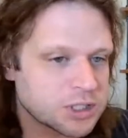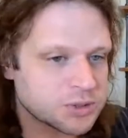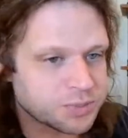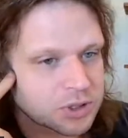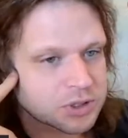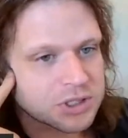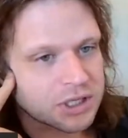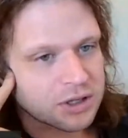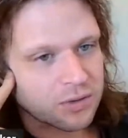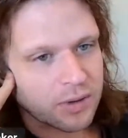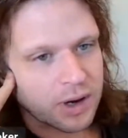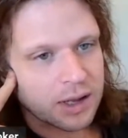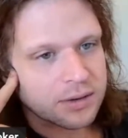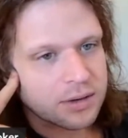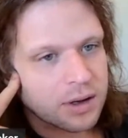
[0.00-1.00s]
boots on the
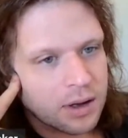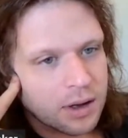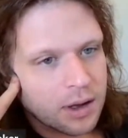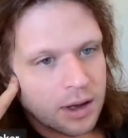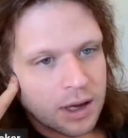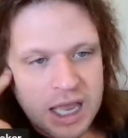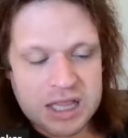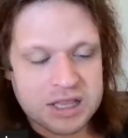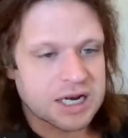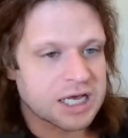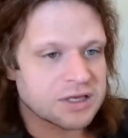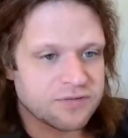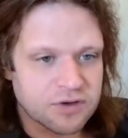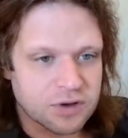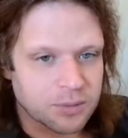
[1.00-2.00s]
ground in the
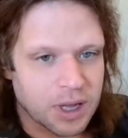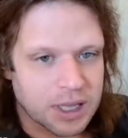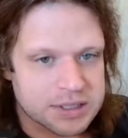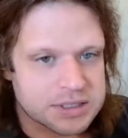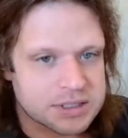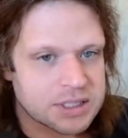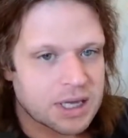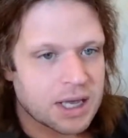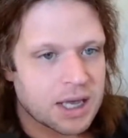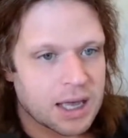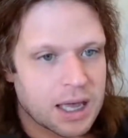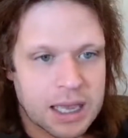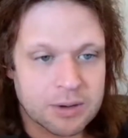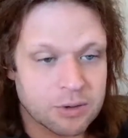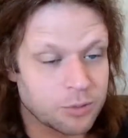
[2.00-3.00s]
next few months.
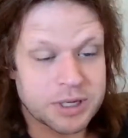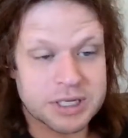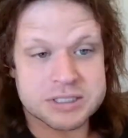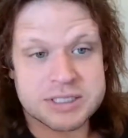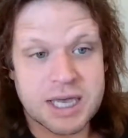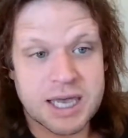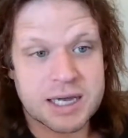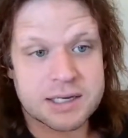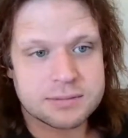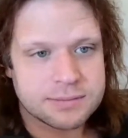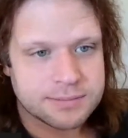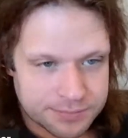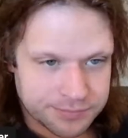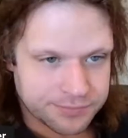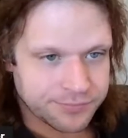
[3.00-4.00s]
It would be insane,
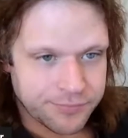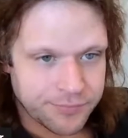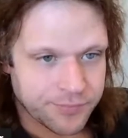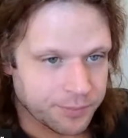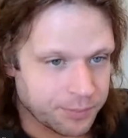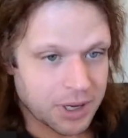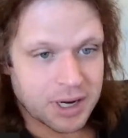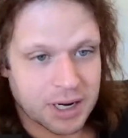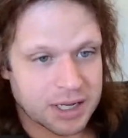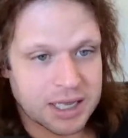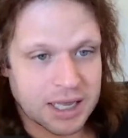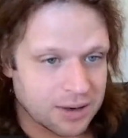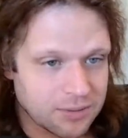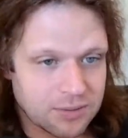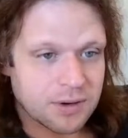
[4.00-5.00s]
but
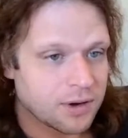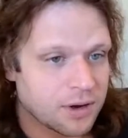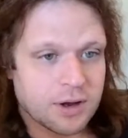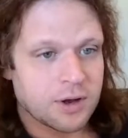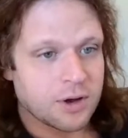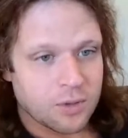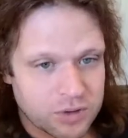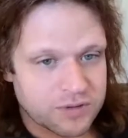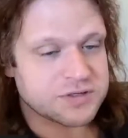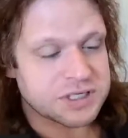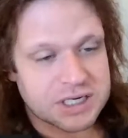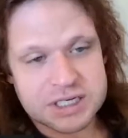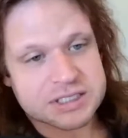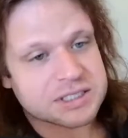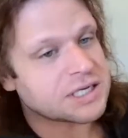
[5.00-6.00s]
again, we've
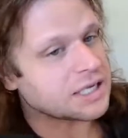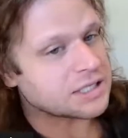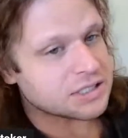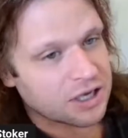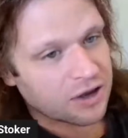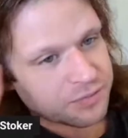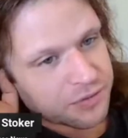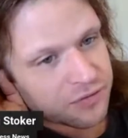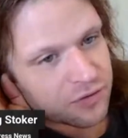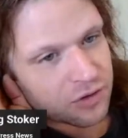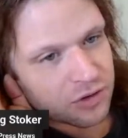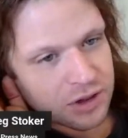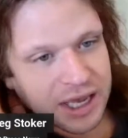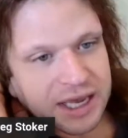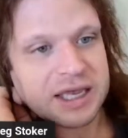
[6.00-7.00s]
seen insane stuff before,
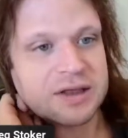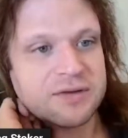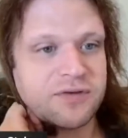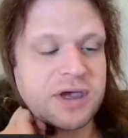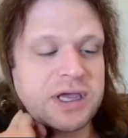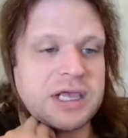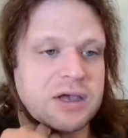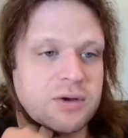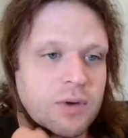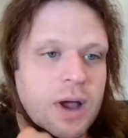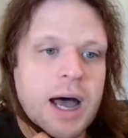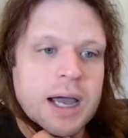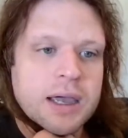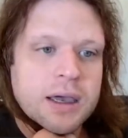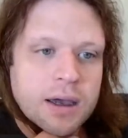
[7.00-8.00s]
like invading
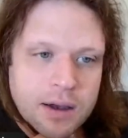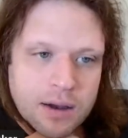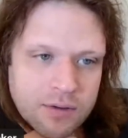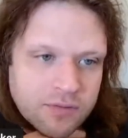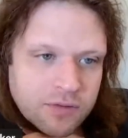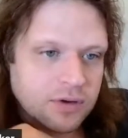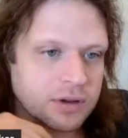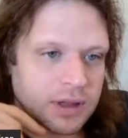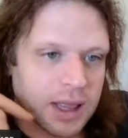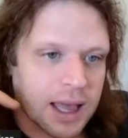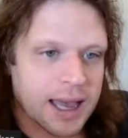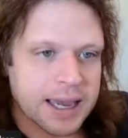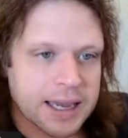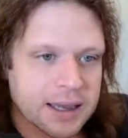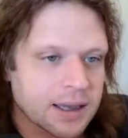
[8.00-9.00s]
Iraq for a
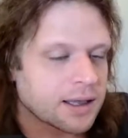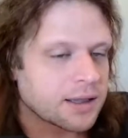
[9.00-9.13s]
lie.